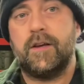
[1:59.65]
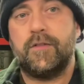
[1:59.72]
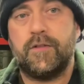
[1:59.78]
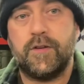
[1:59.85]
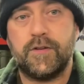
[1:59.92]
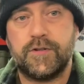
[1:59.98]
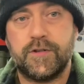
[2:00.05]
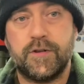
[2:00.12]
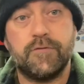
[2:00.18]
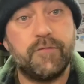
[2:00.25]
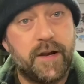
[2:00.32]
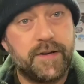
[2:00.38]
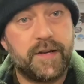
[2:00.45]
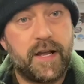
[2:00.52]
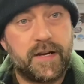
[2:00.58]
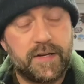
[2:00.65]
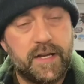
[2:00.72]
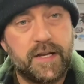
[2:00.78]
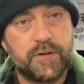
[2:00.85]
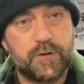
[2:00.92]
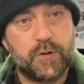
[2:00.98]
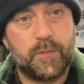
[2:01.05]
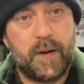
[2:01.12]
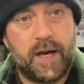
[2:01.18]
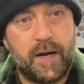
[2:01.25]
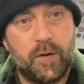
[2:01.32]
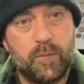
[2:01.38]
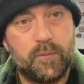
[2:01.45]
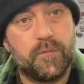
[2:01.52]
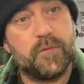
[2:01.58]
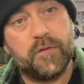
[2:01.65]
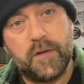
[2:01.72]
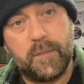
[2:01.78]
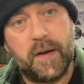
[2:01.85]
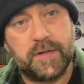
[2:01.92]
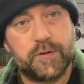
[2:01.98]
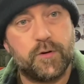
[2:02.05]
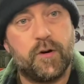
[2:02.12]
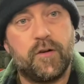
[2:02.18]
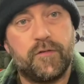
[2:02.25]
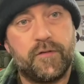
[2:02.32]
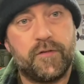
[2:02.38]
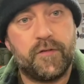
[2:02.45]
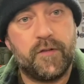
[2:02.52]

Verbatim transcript: that uh, Redneck needs some help, the better off